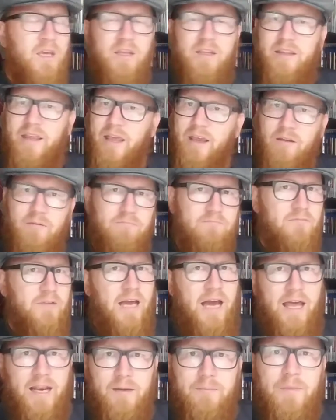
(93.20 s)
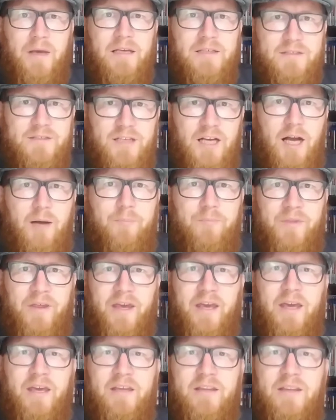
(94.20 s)
they kind of mess up.
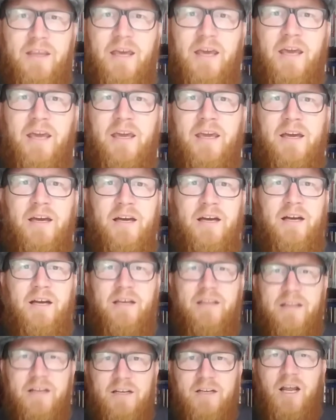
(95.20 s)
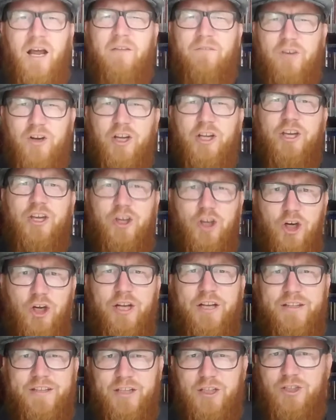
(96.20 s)
They're not very good
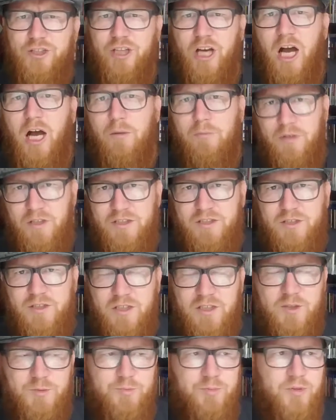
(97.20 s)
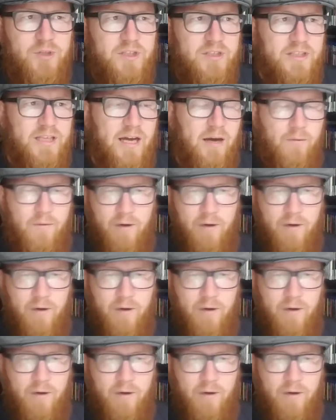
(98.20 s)
at their job. Let's put it that